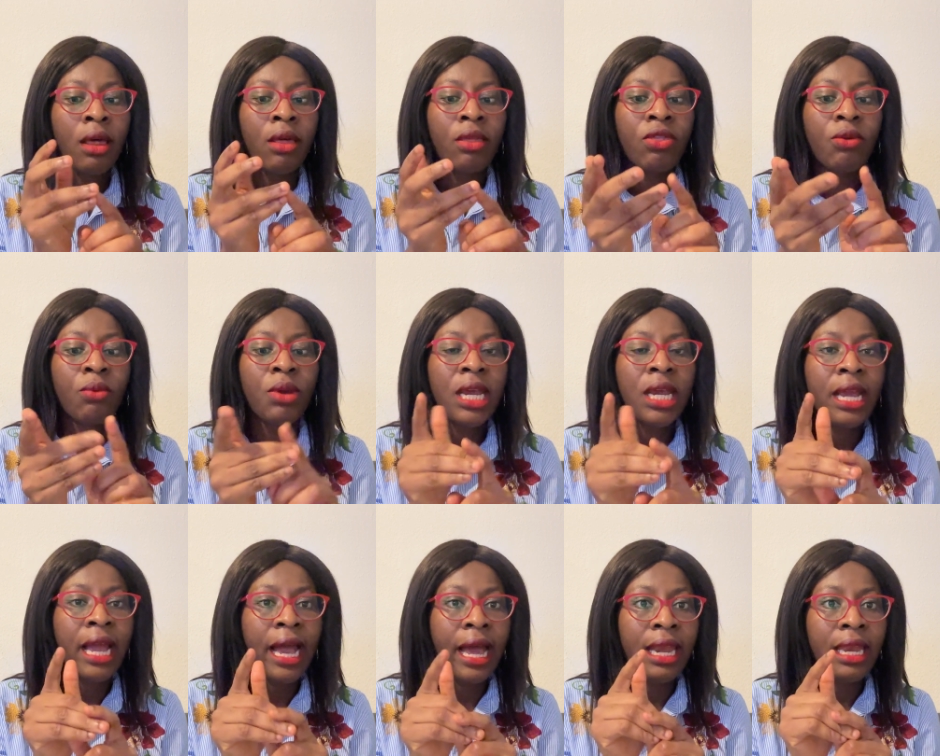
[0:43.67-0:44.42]

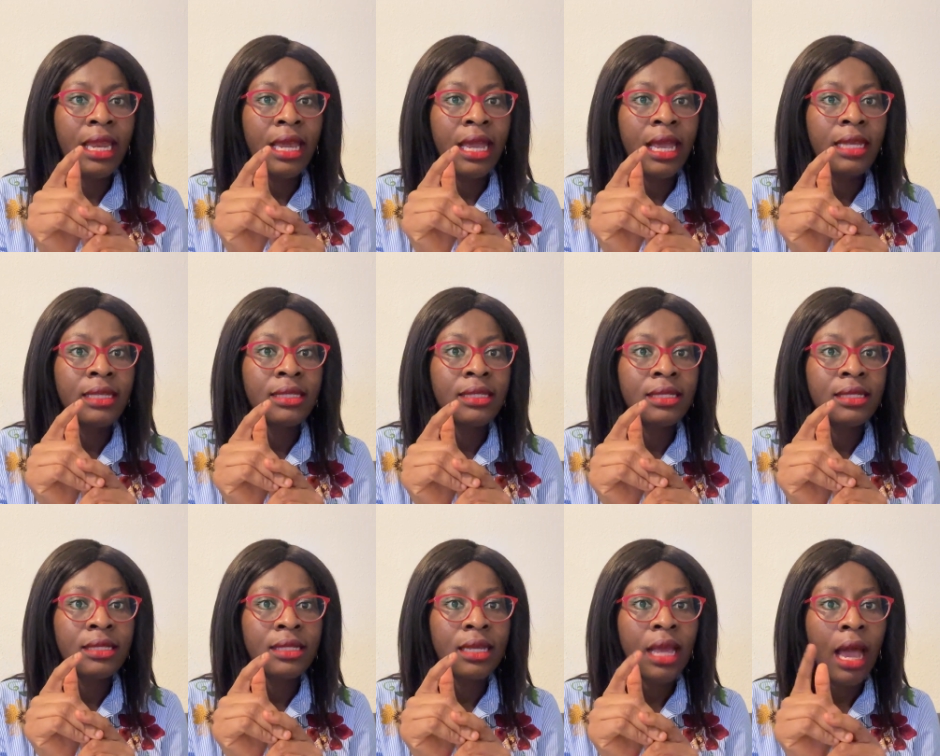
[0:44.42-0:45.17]
three
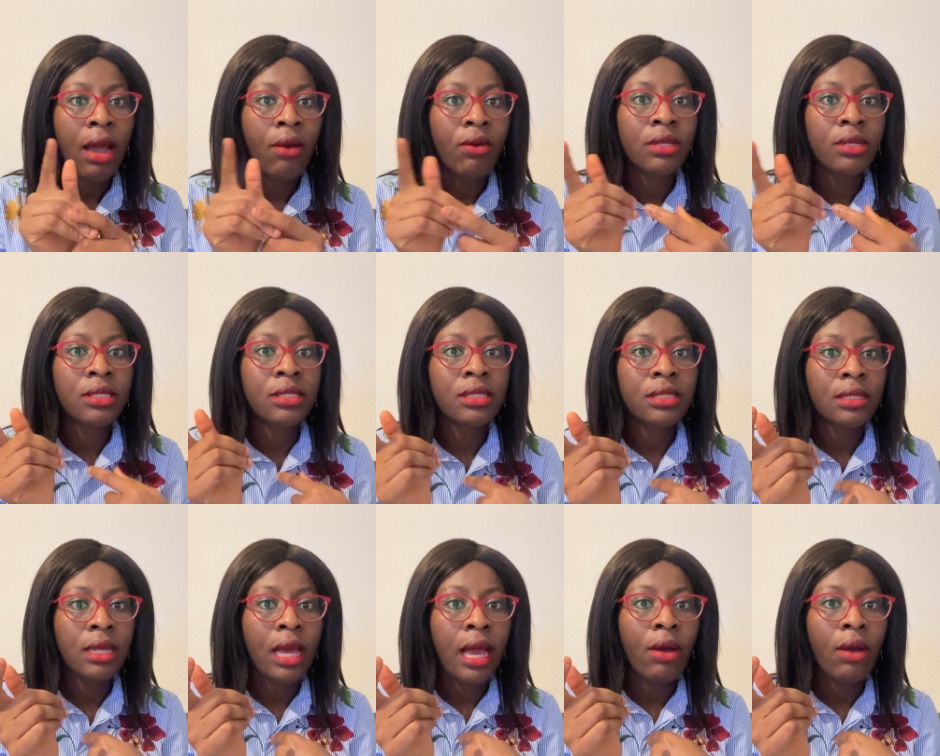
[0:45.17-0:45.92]
Ghanaians, I
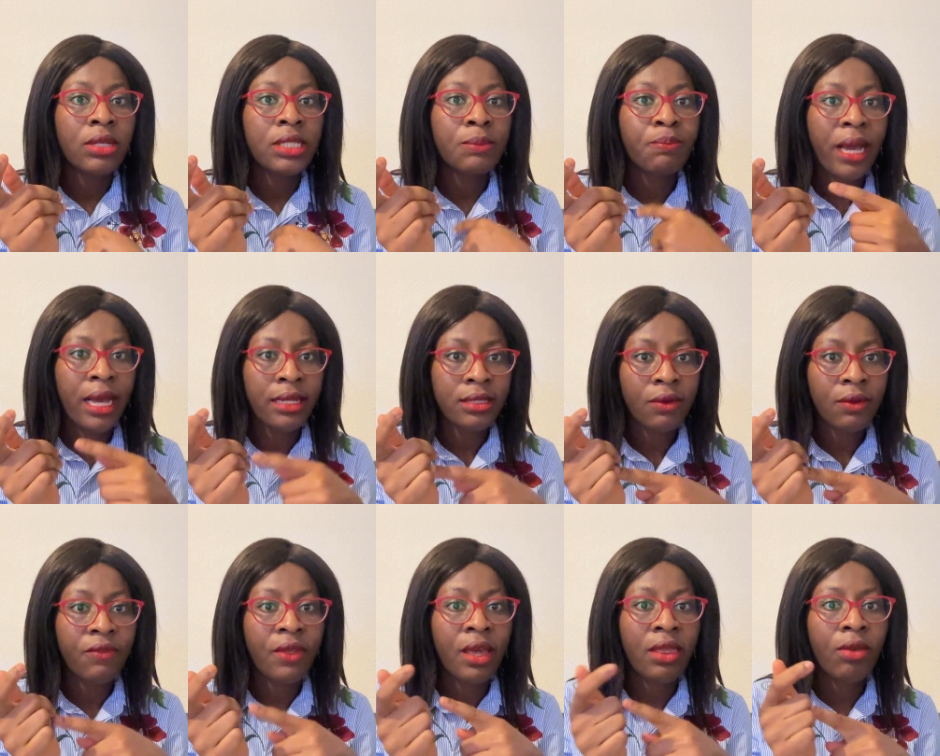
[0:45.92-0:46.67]
was part
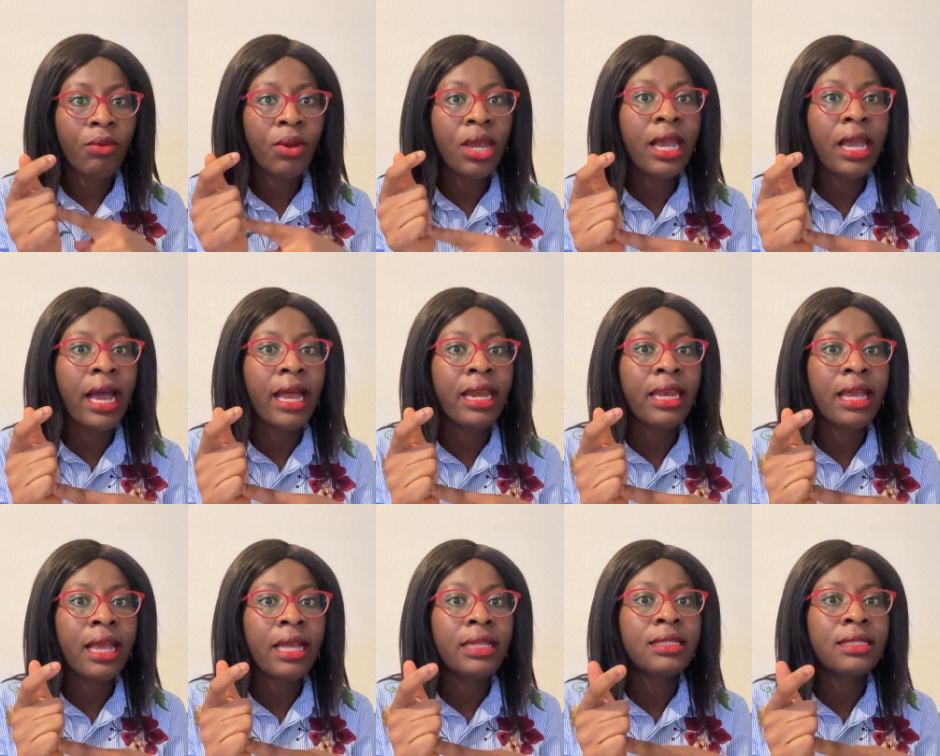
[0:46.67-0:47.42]
of the three
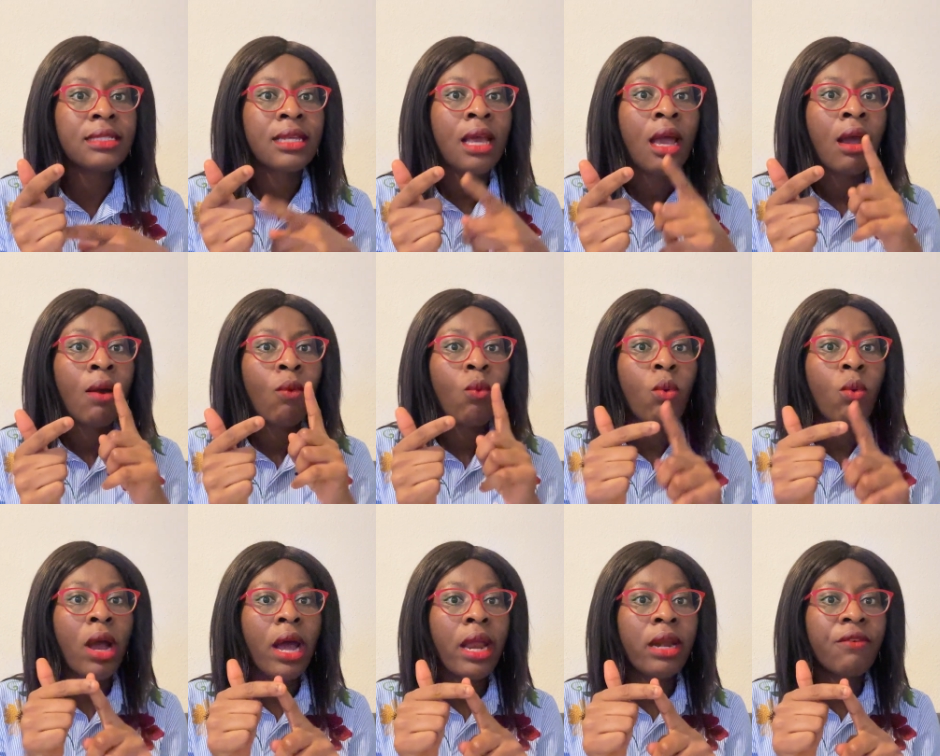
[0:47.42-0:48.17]
Ghanaians,
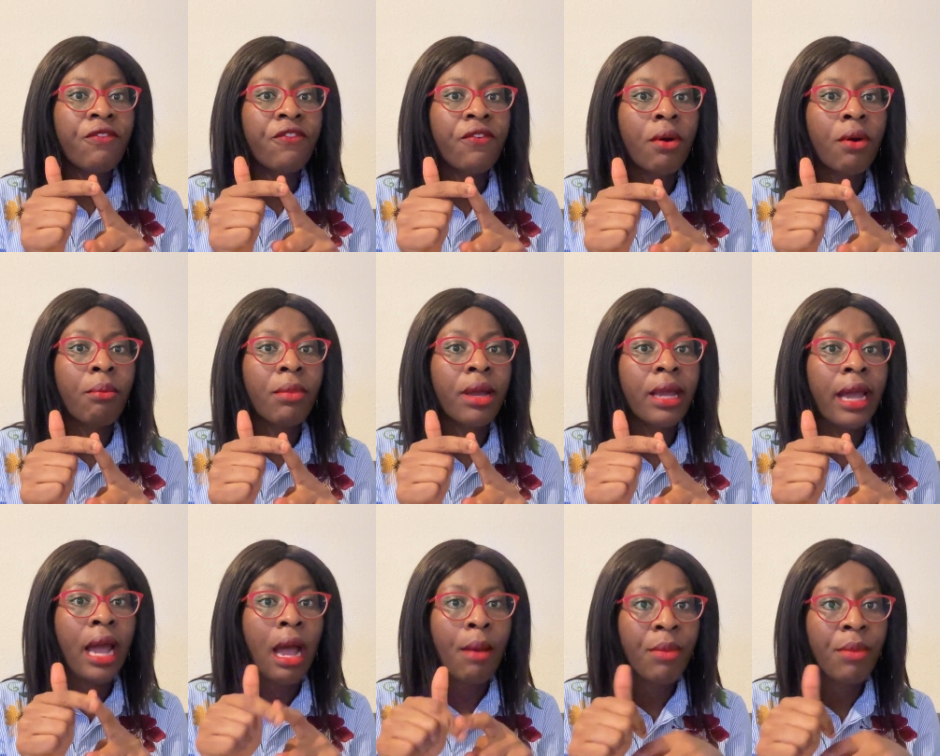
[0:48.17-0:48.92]
one from
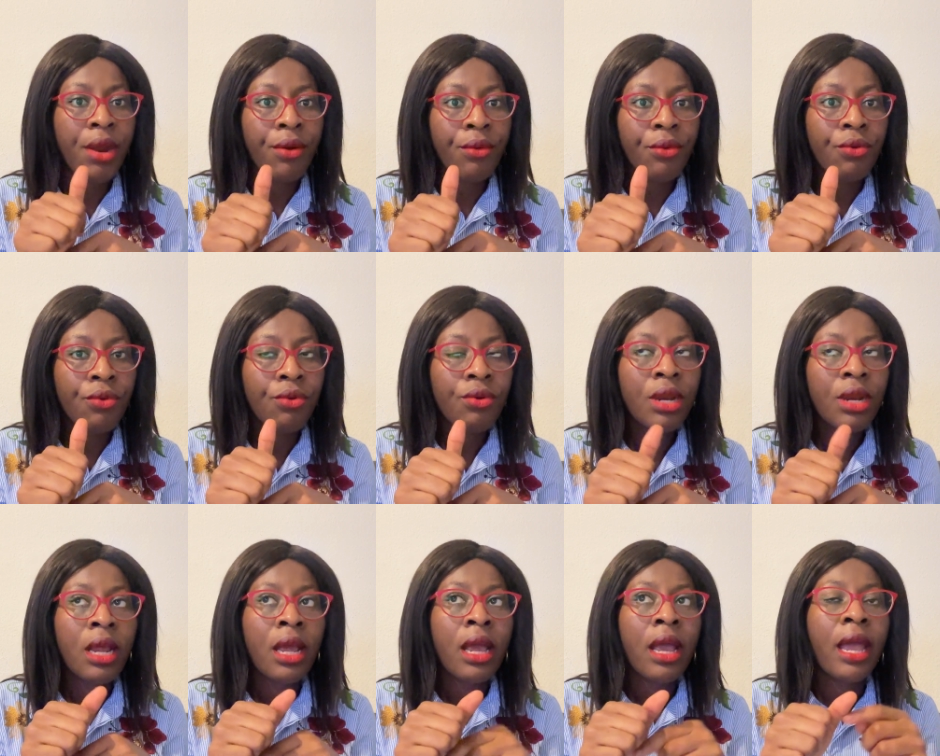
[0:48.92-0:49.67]

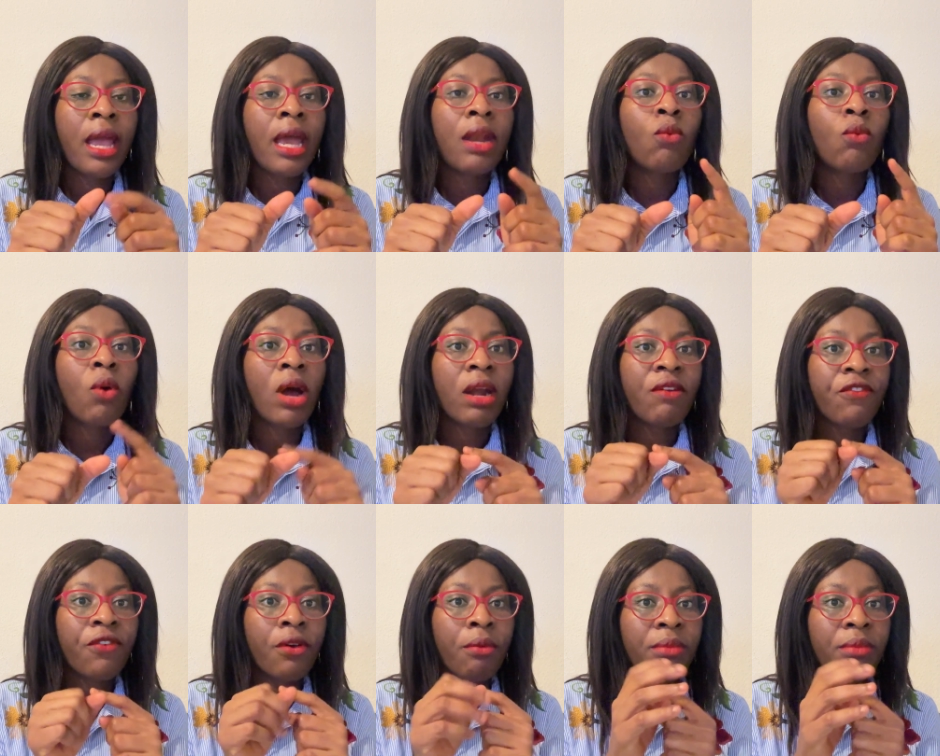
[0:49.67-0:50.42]
Cameroon and
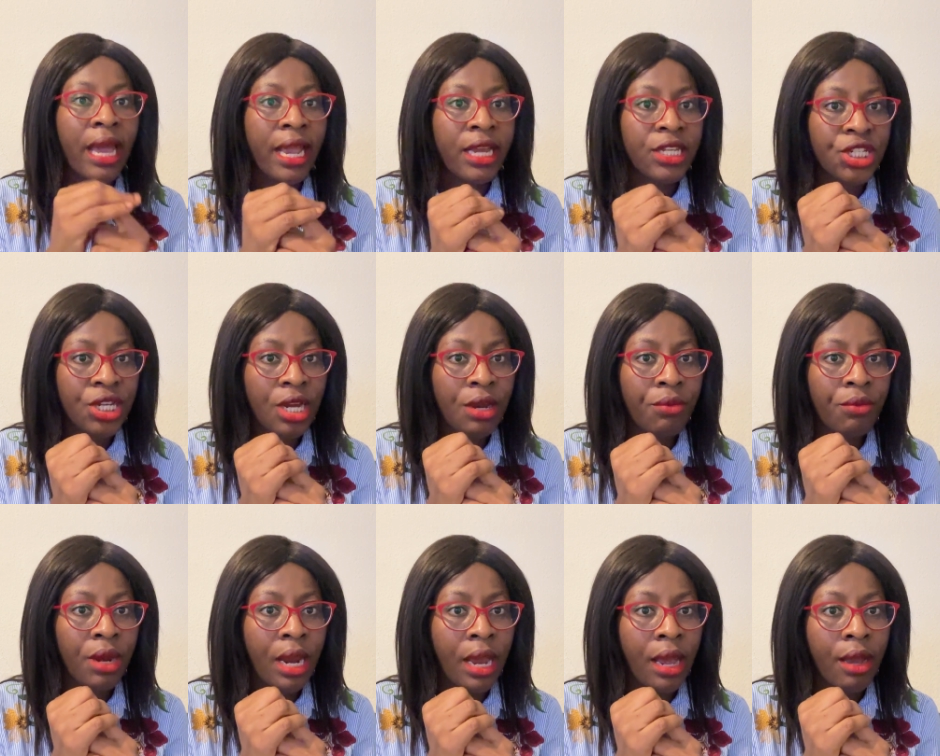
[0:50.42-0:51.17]
one from
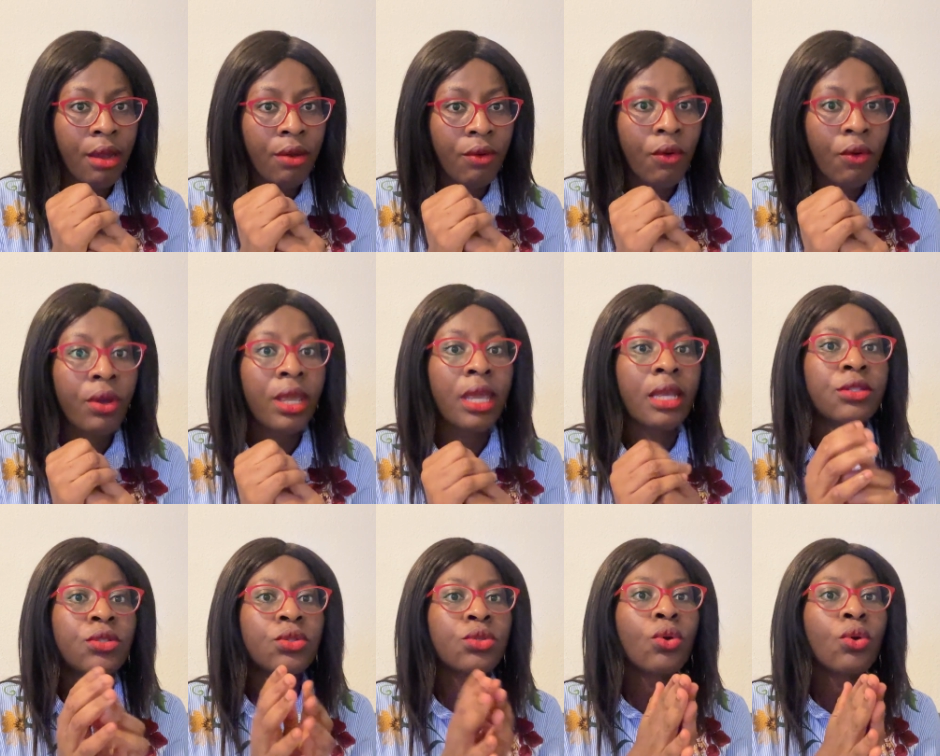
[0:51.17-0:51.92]
Nigeria.
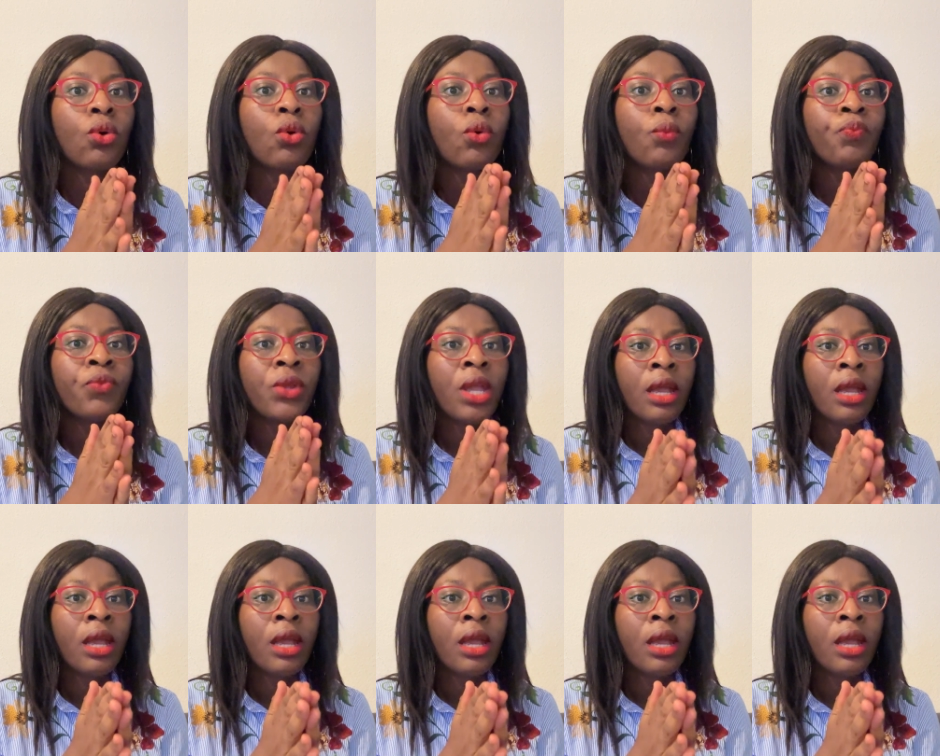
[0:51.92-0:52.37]
Okay, so